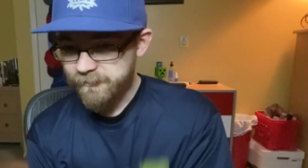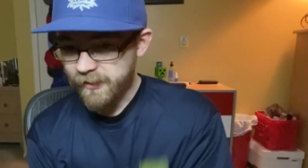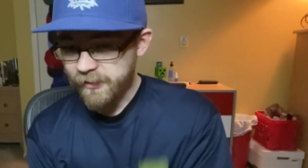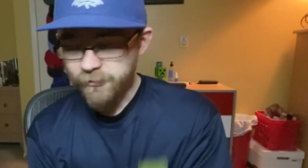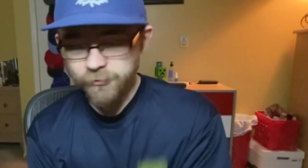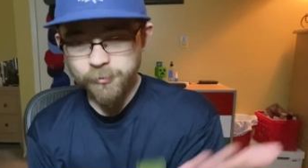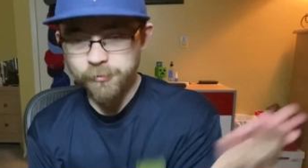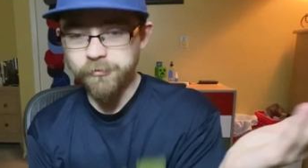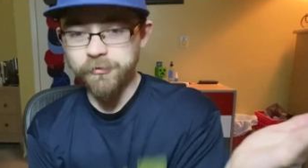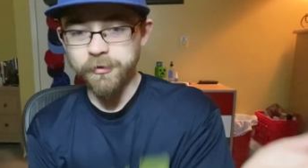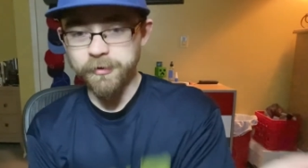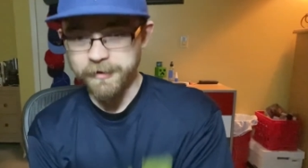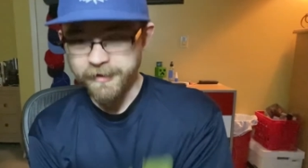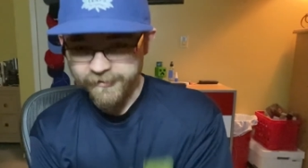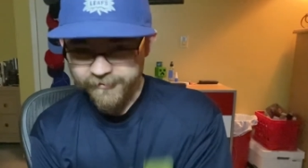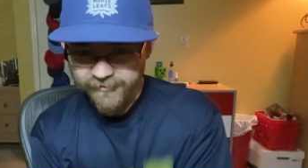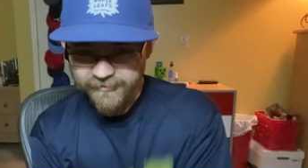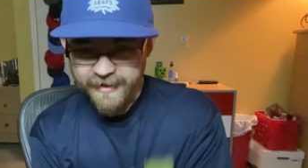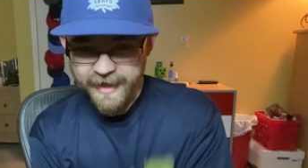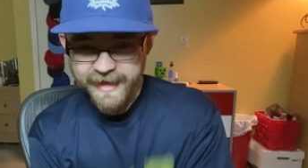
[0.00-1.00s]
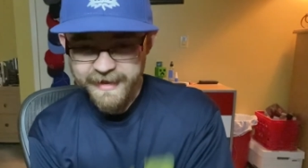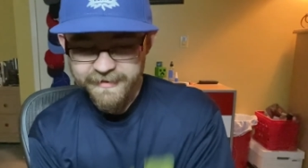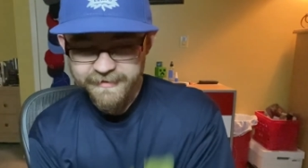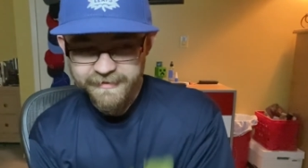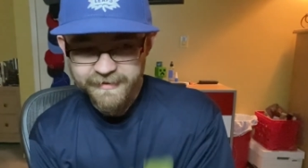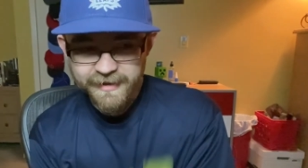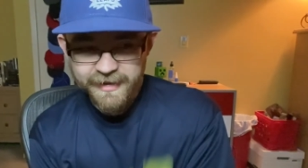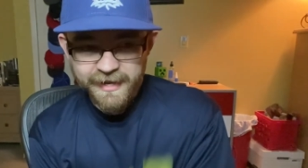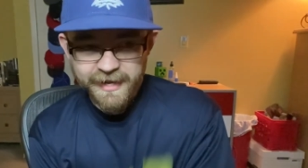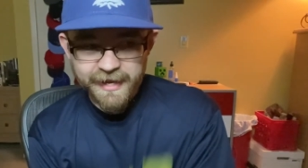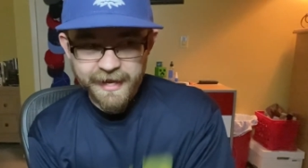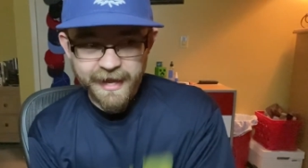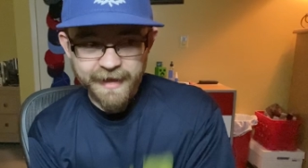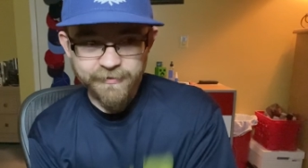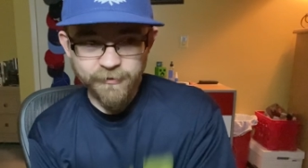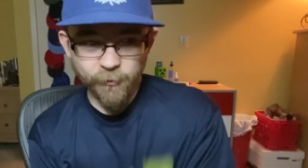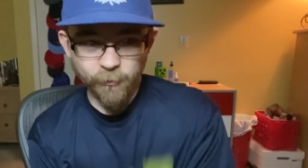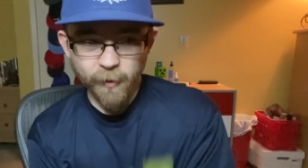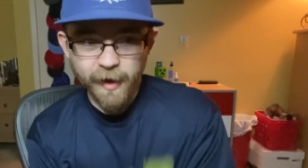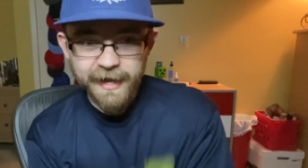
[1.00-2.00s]
to a certain extent.
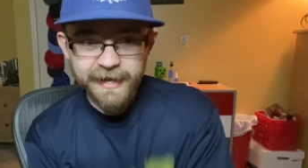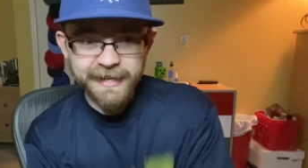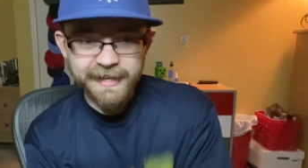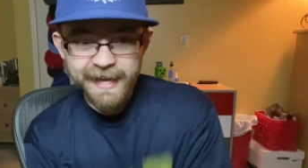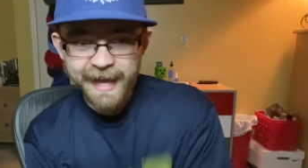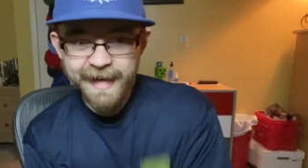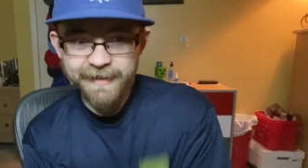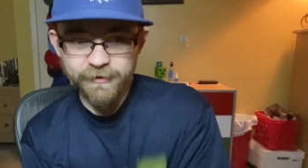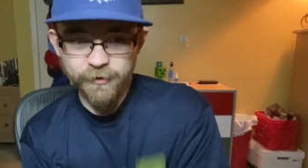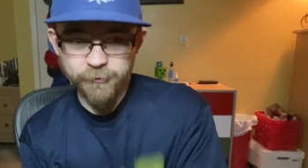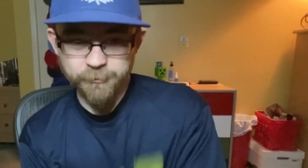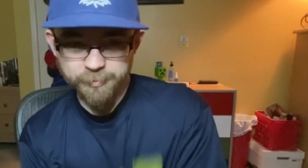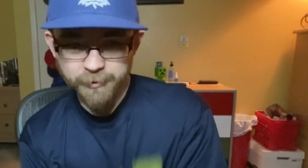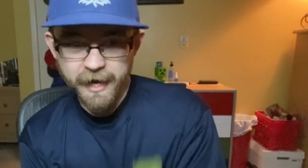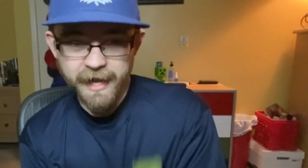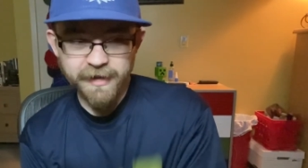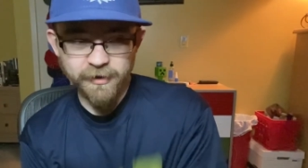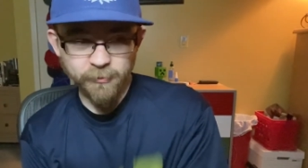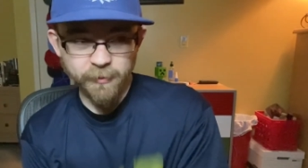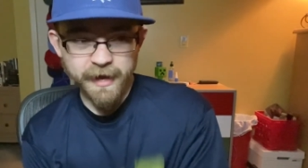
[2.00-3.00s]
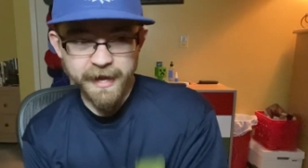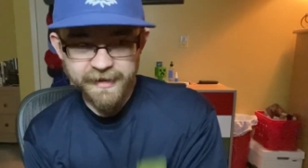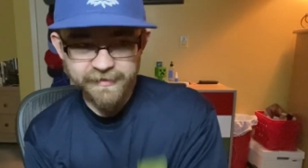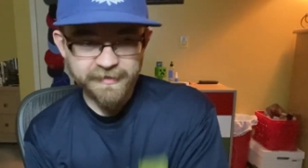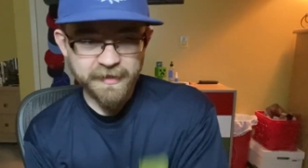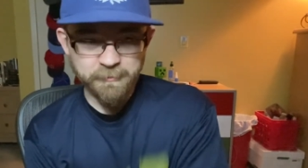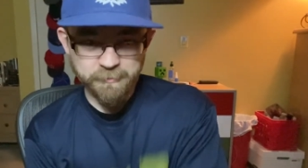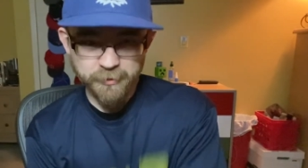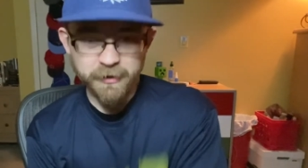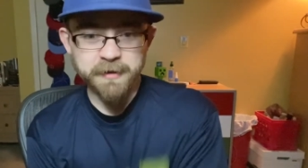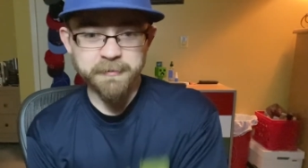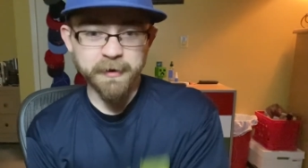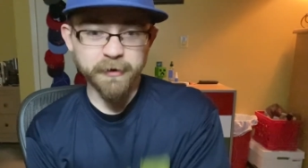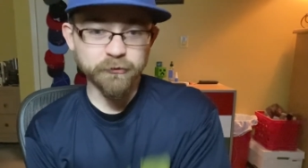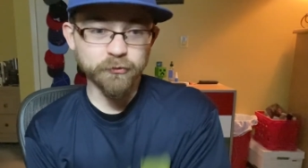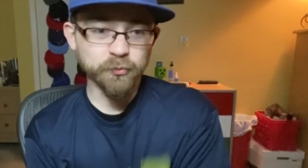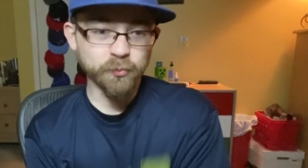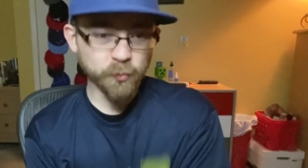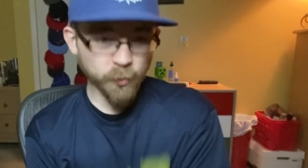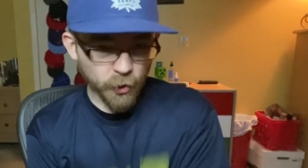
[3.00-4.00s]
And the way he had those breakaways, they pretty
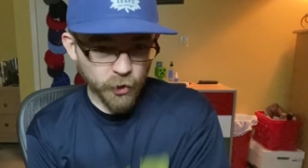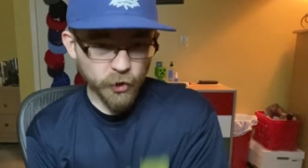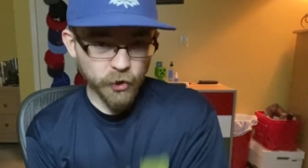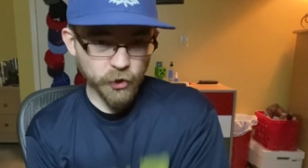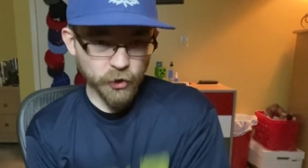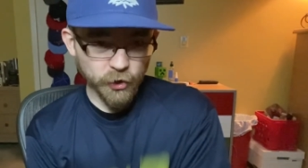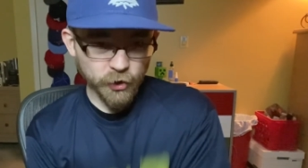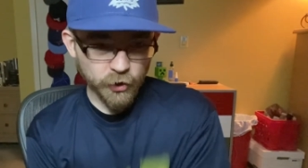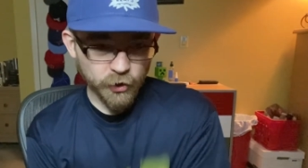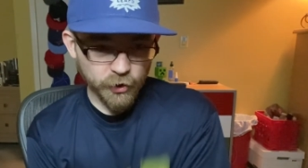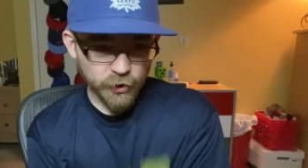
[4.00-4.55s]
much were.